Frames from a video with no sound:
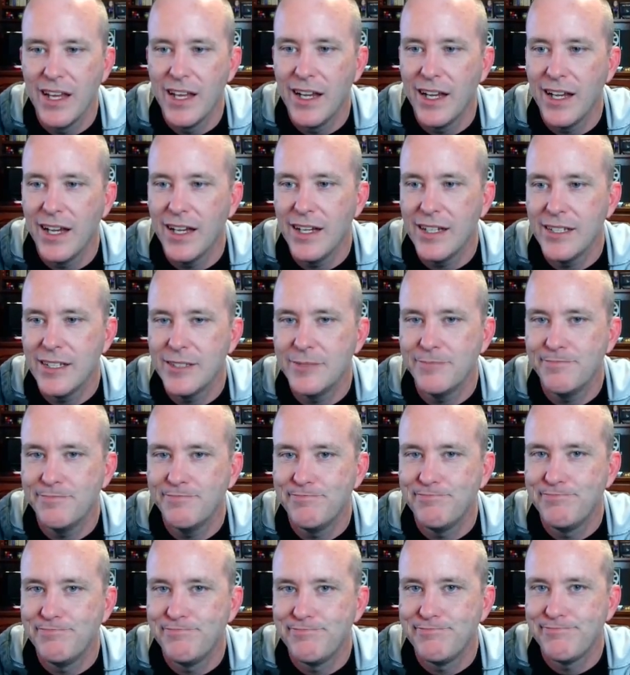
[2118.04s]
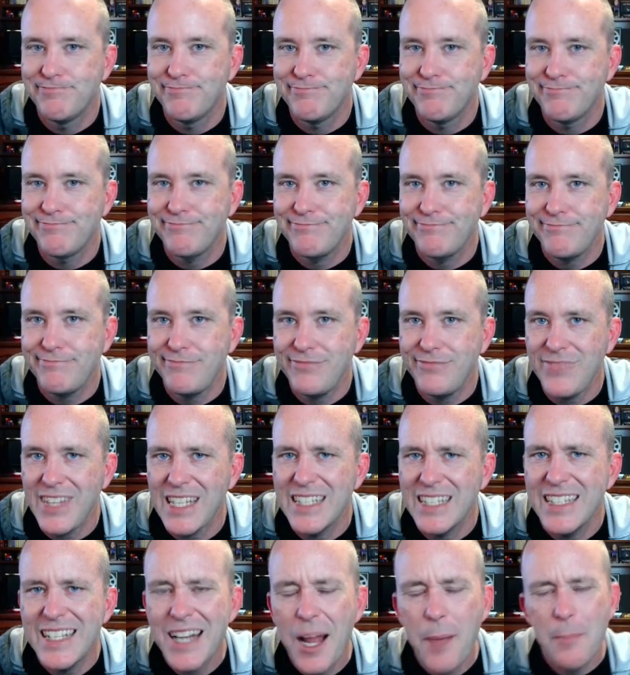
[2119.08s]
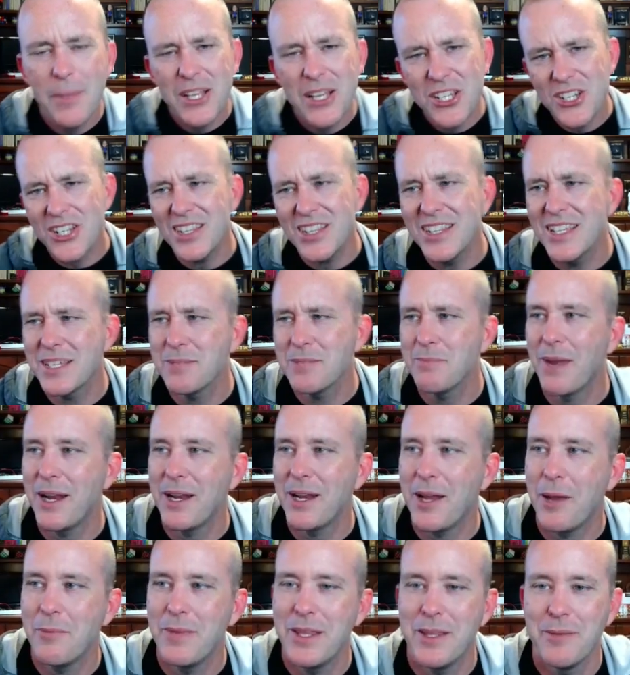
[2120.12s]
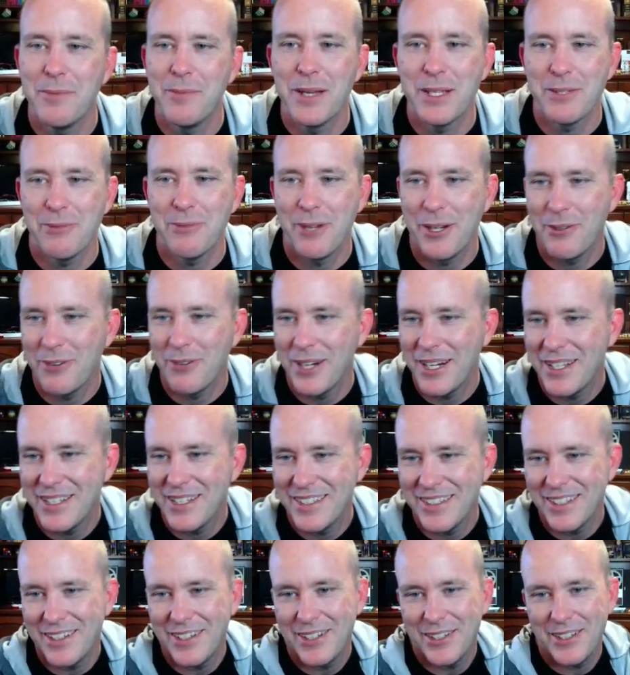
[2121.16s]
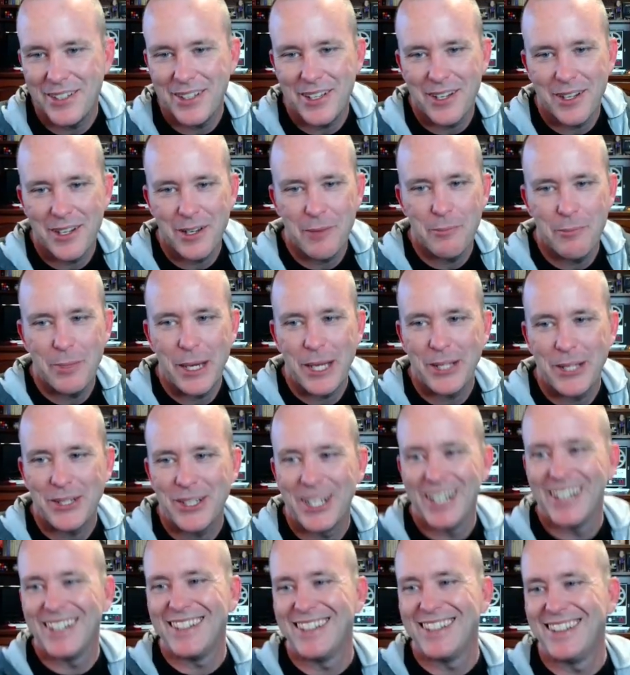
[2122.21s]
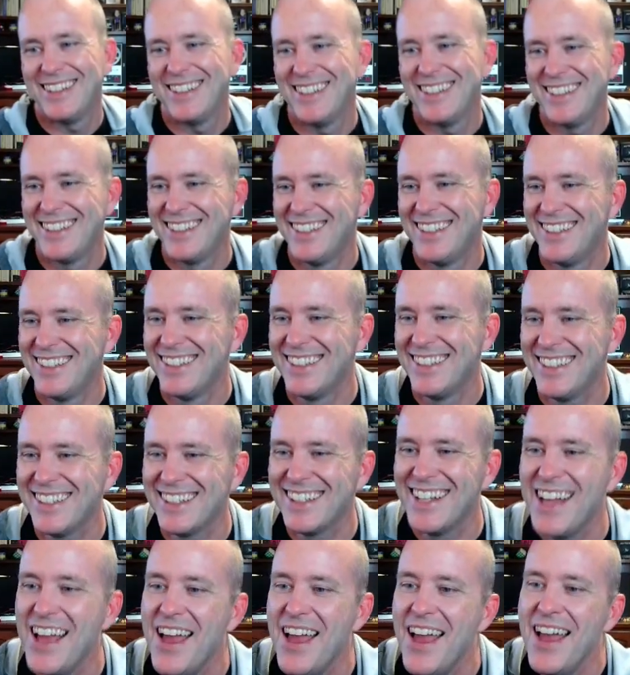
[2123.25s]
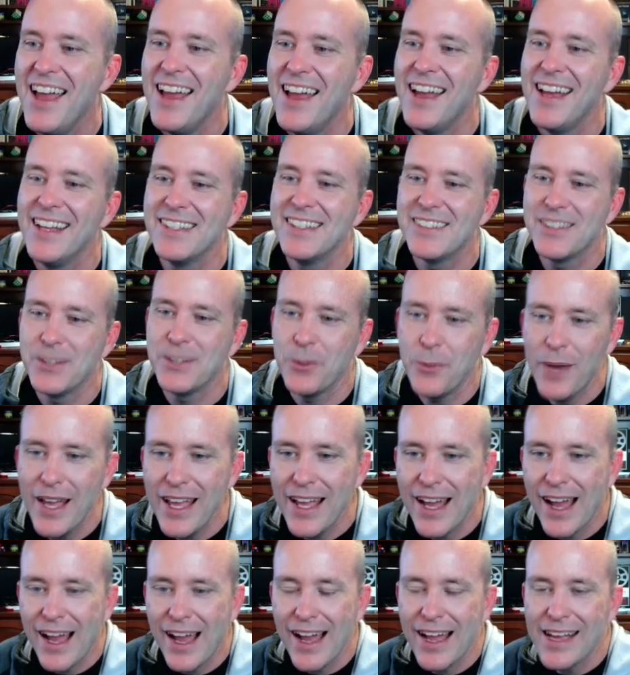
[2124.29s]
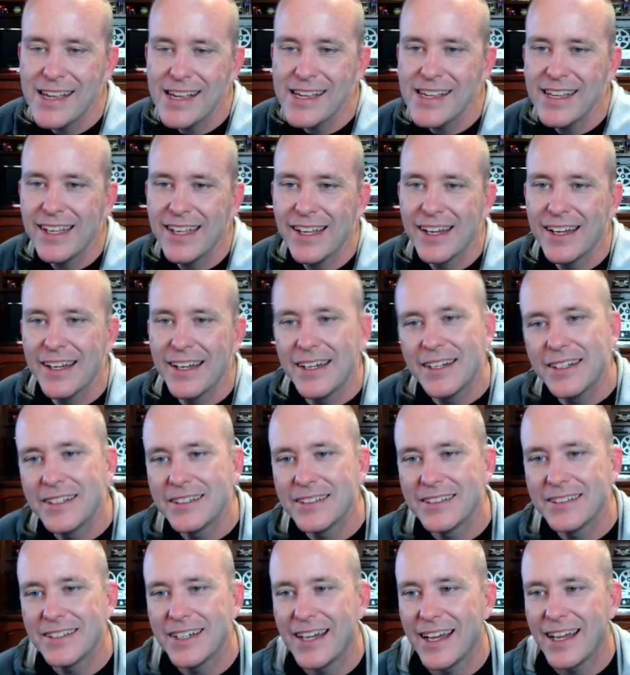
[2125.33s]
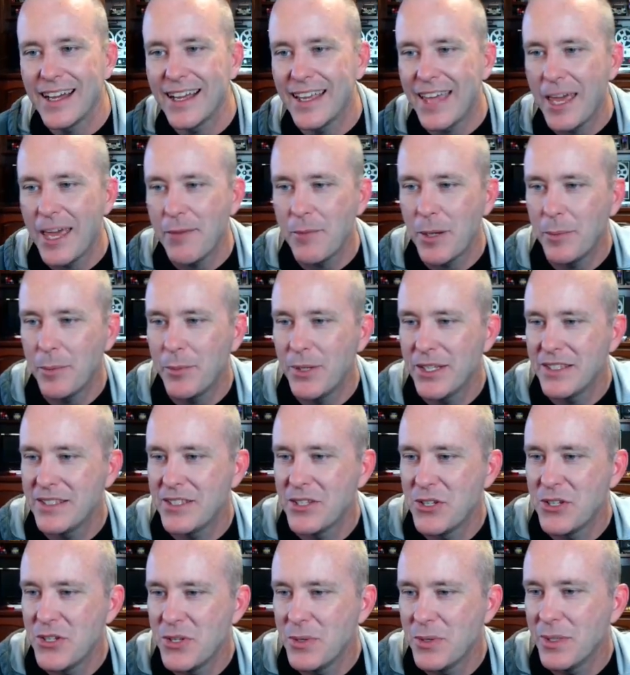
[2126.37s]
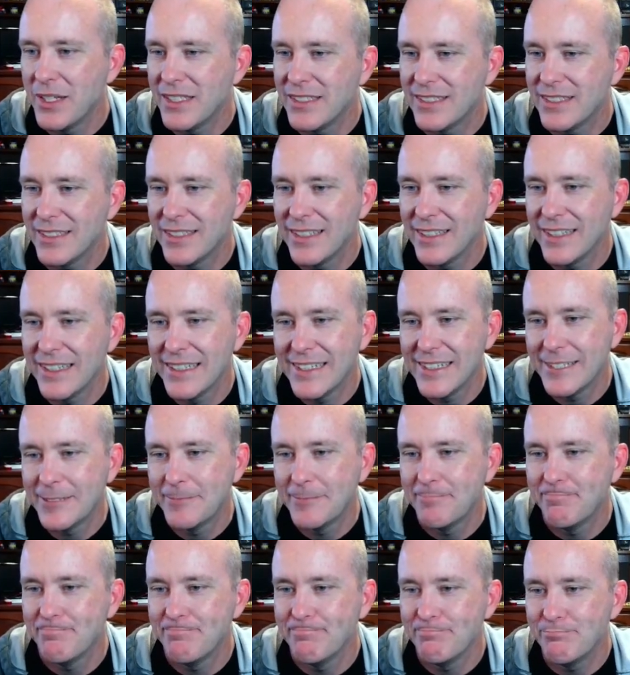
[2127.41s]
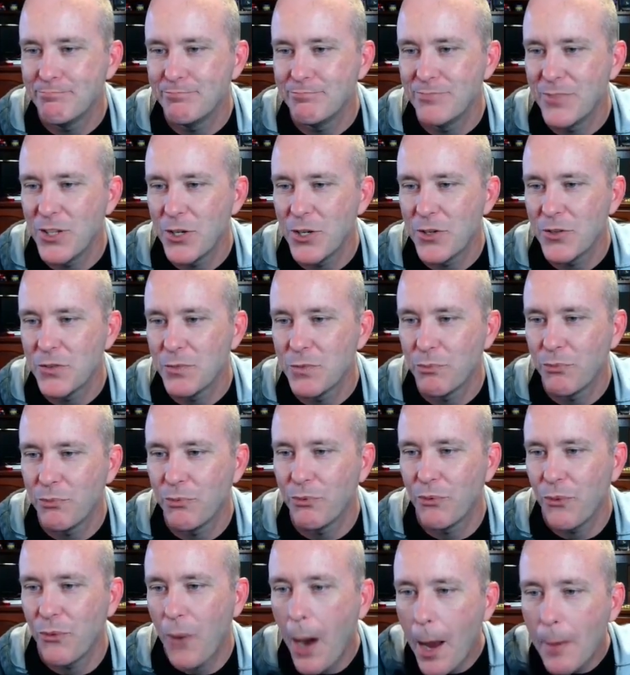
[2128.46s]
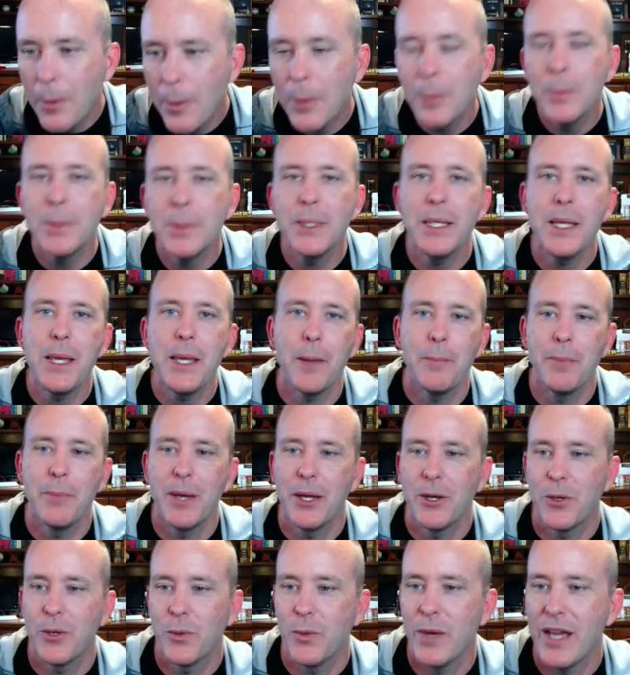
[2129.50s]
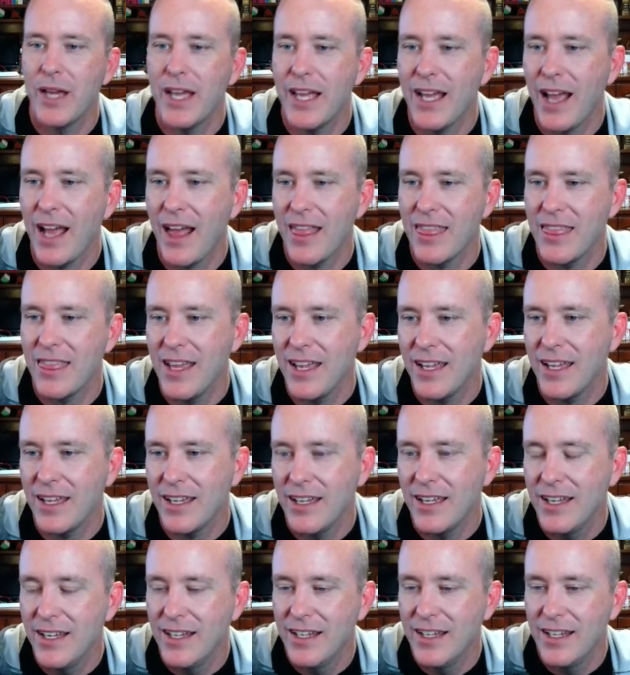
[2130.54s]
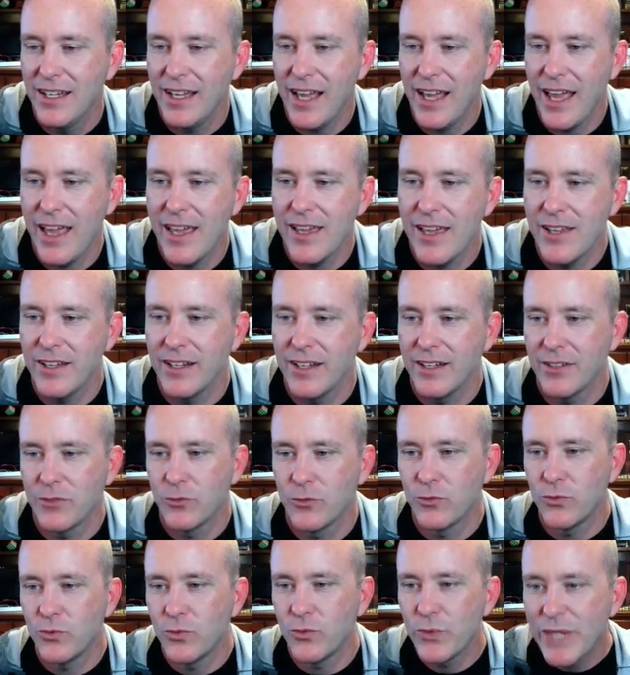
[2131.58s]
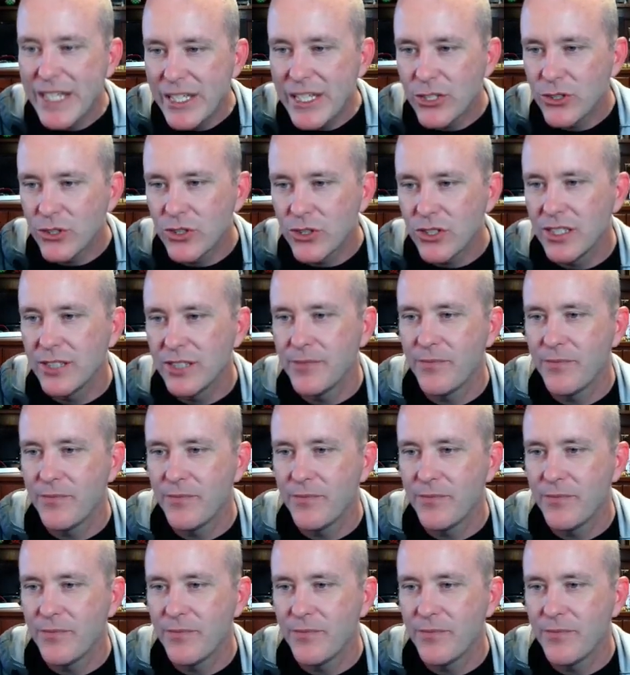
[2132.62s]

Did I mention this might not be the best way to write a compiler? It's the way I came up with to do it. There's probably a better way. I think a real,